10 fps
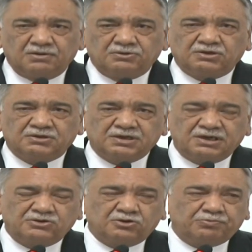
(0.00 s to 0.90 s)

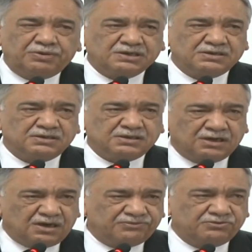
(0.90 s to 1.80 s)
Send your best
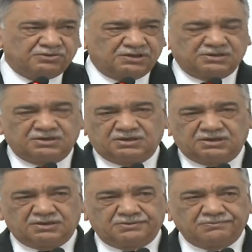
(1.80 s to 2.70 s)
staff to this
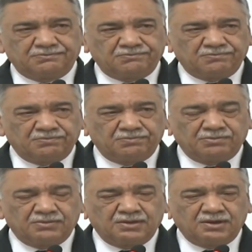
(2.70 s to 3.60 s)
area.
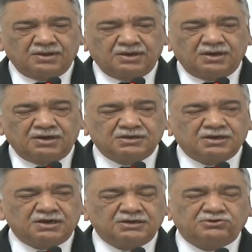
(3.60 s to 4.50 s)

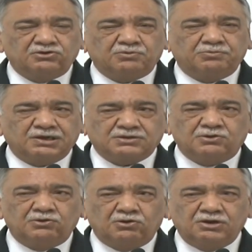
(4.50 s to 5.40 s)
Encourage your best
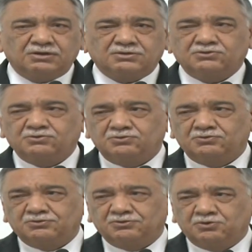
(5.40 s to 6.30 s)
lawyers to
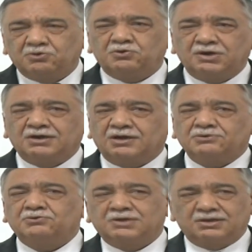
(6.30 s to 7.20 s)
go and
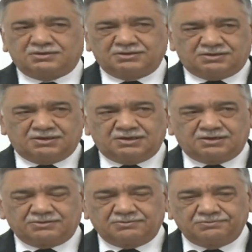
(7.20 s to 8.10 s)
argue cases there.
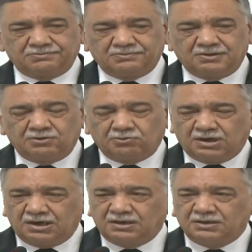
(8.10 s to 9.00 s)
Why?